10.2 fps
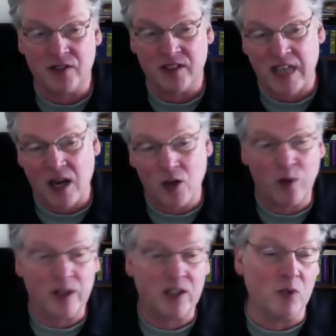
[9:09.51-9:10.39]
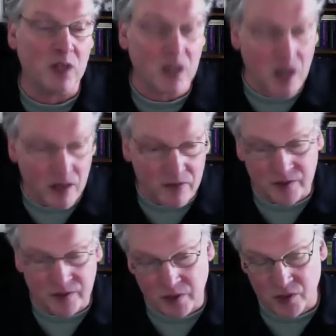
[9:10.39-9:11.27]
and it's how quick you recover
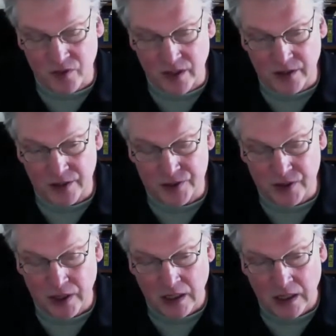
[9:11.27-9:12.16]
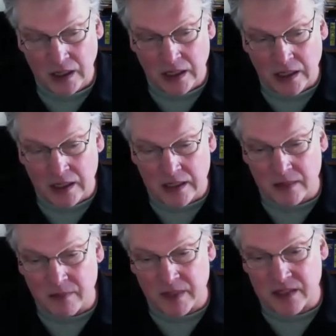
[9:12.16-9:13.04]
from those failures
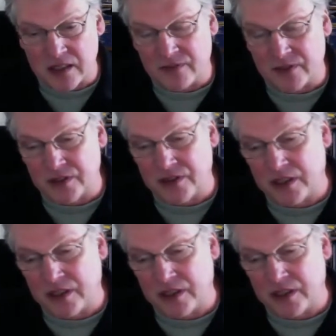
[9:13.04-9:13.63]
that makes the difference.